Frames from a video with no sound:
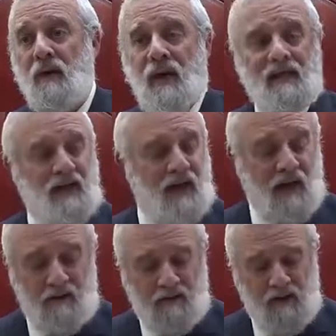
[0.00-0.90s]
and he has
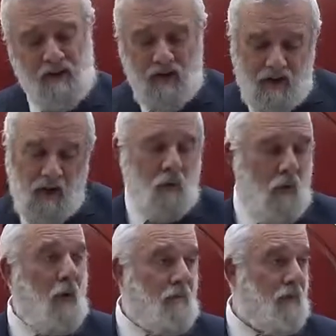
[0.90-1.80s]
clarity, he'll
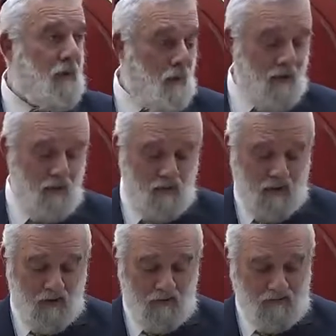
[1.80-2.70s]
hopefully want to be
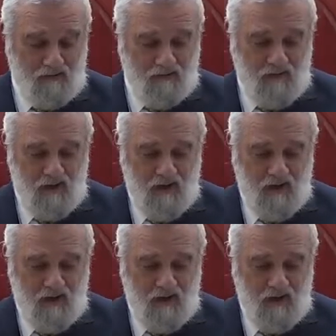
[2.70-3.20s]
close.